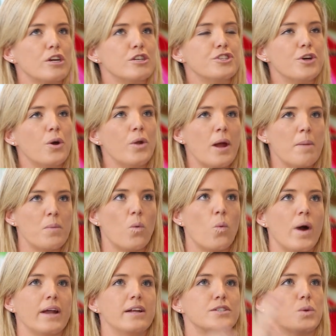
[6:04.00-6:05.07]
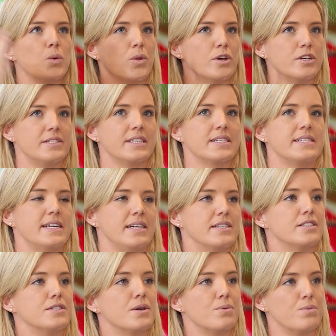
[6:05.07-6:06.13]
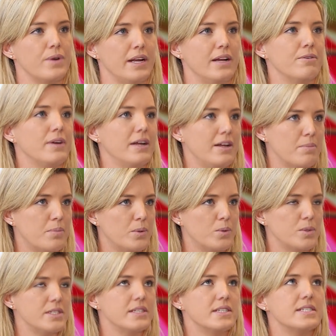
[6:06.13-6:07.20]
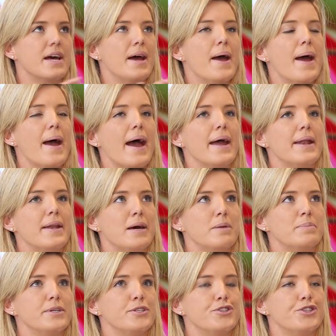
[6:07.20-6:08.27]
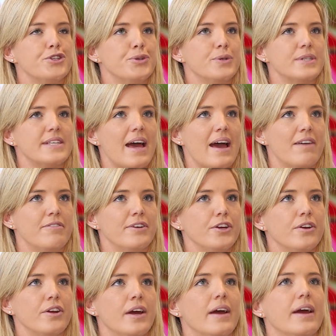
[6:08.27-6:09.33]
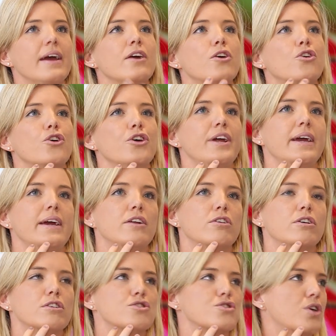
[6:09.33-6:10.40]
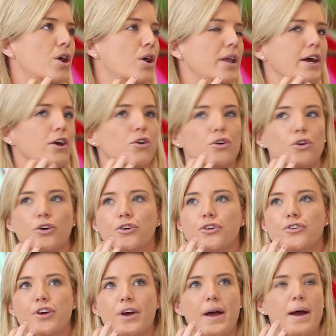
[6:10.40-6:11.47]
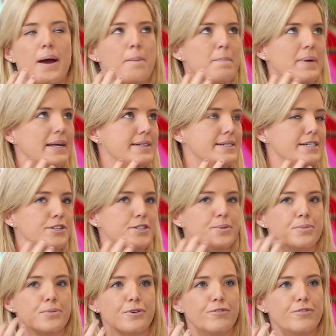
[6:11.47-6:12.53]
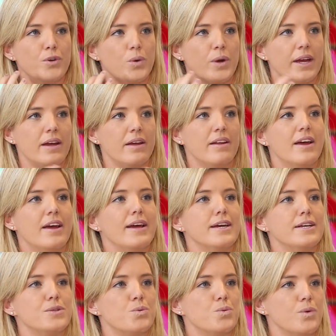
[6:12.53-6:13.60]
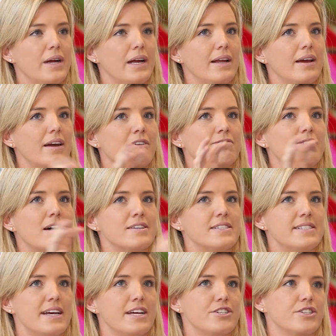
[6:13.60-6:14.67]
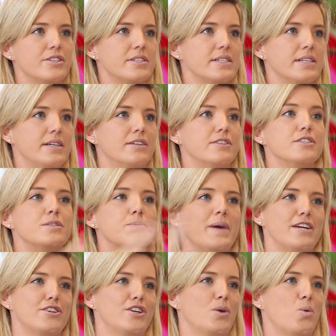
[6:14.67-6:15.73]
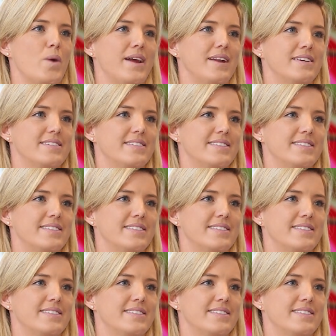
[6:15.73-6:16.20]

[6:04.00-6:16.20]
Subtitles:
So number one is all those extensors are really, really important. And number two is having good head control and good ability to move your head is really a foundational skill to spatial awareness.